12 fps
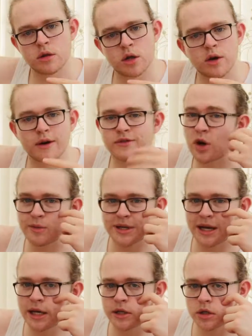They don't have time
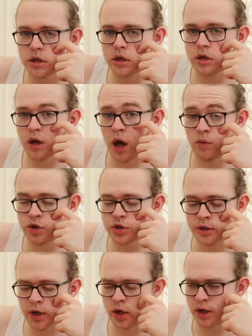to listen, which
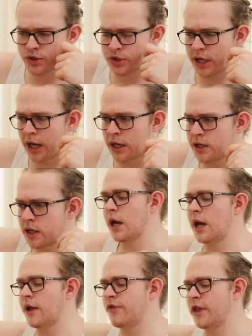I don't understand.
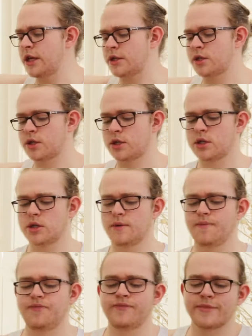And this
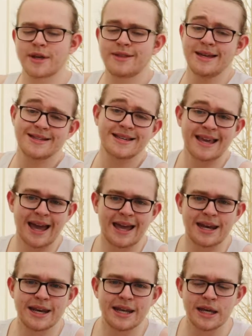
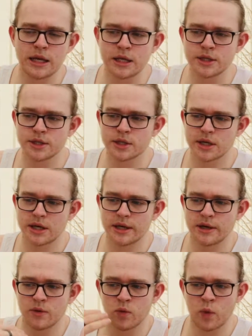again is
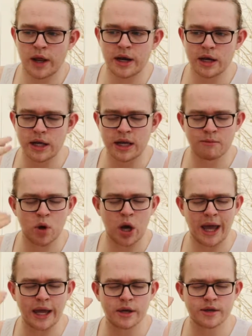when in
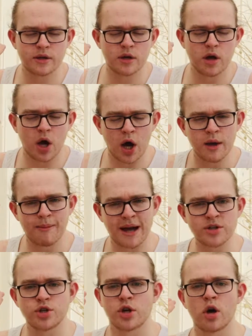my head, I
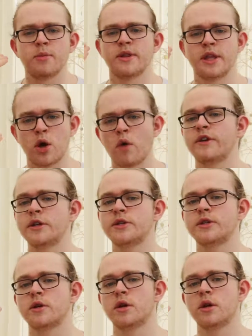imagine I'm in the
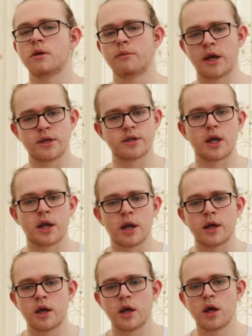office,
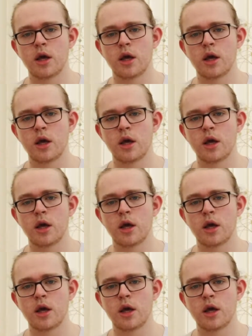basically.